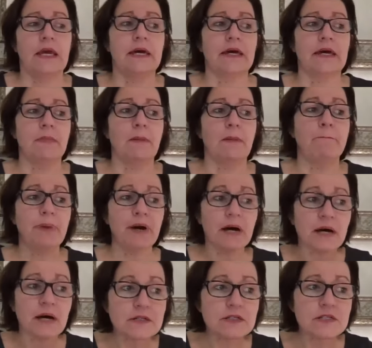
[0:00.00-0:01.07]
um,
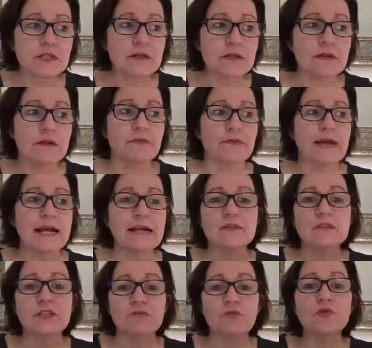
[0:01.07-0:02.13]
but
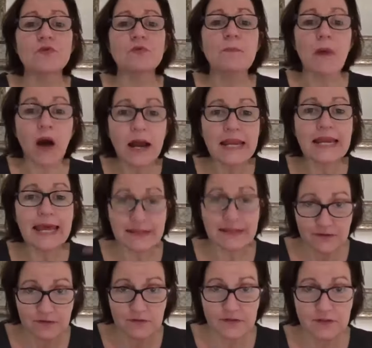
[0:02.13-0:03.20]
that's through my
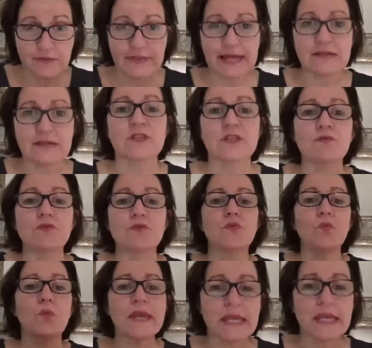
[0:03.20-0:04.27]
lens that's through the
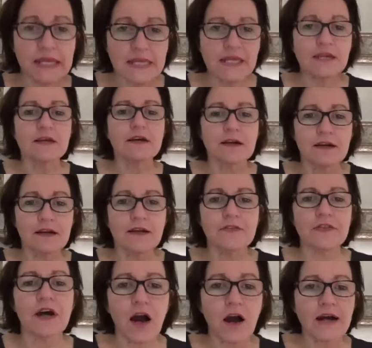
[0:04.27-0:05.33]
we
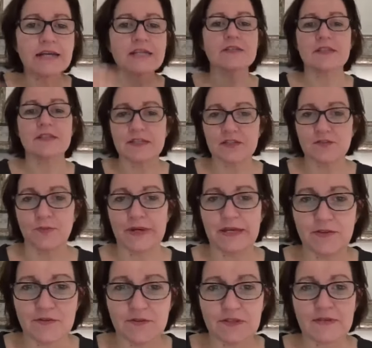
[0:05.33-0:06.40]
that i sit
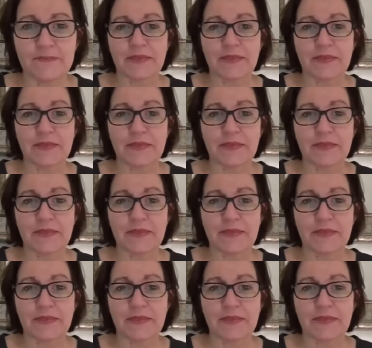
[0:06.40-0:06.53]
with